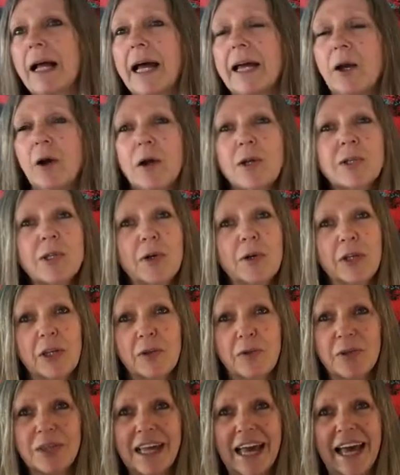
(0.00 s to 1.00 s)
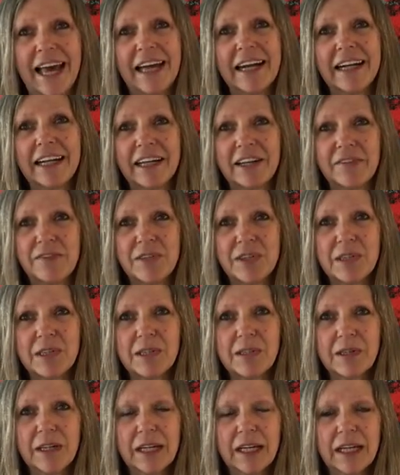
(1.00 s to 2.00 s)
I also use
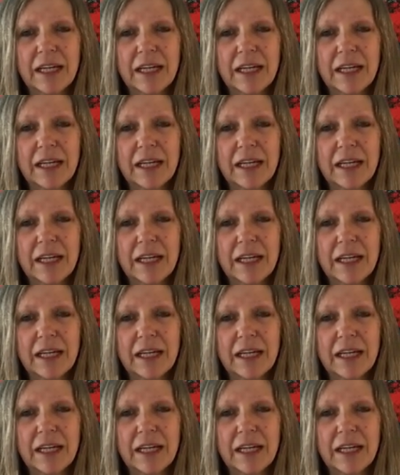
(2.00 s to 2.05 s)
additives